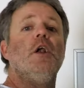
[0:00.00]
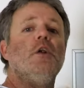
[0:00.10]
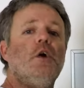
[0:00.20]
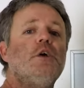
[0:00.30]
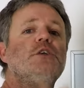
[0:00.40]

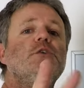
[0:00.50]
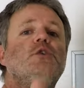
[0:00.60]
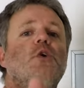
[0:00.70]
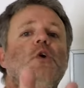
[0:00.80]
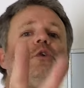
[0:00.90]
learn to
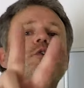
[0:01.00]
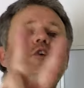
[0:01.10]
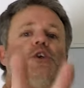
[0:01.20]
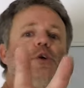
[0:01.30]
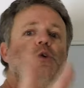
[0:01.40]
troll
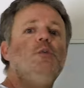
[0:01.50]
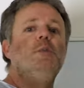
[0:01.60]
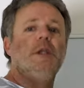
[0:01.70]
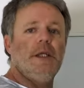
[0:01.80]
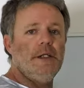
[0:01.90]
two
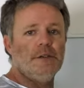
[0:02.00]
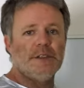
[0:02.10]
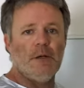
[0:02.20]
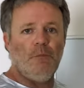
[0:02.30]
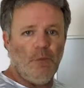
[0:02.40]
planers
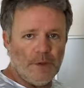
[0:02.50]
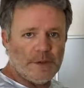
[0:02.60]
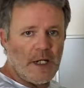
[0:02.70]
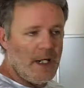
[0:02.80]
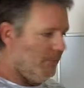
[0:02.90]
at one
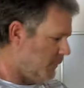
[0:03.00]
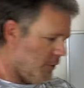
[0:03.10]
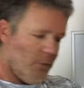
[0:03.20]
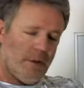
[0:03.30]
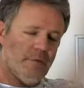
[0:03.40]
time.
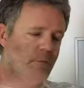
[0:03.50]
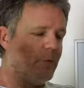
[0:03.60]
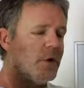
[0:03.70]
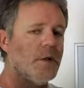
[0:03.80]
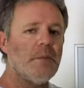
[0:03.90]
Don't even
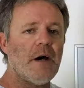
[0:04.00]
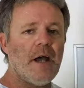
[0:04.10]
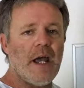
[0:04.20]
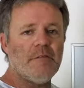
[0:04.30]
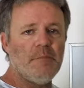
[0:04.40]
worry about
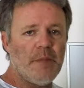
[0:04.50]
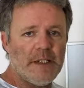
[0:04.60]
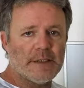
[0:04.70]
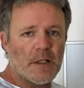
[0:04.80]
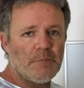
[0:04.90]
having
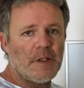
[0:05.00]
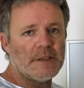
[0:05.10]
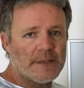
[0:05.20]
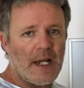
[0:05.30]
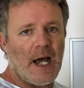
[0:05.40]
baits up
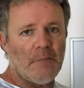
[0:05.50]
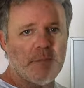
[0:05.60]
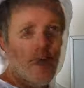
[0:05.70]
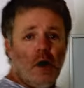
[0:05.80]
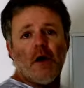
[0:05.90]
on top.
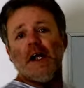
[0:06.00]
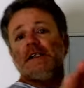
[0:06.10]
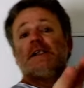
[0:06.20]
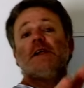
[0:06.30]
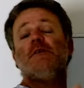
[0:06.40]
All right,
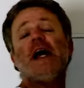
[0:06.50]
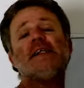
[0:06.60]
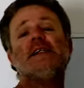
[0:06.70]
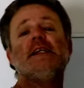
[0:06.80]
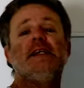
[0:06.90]
so
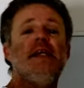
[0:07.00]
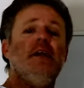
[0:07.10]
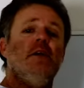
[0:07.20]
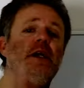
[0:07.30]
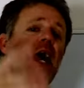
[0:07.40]
that's the
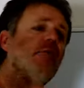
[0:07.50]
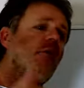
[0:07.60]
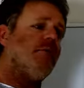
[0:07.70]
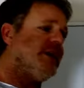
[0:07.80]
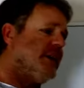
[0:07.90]
gear. Now
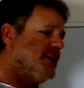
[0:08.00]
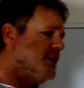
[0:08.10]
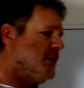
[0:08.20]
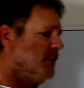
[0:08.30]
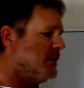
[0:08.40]
what we need to
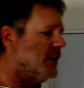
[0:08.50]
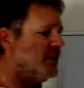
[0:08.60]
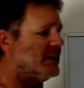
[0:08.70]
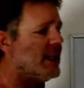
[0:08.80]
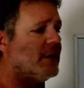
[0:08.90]
do is
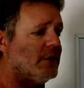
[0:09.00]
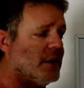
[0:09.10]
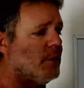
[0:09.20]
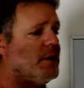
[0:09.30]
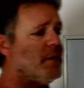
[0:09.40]
understand a
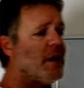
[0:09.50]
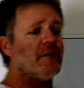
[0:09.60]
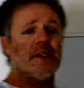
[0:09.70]
little bit about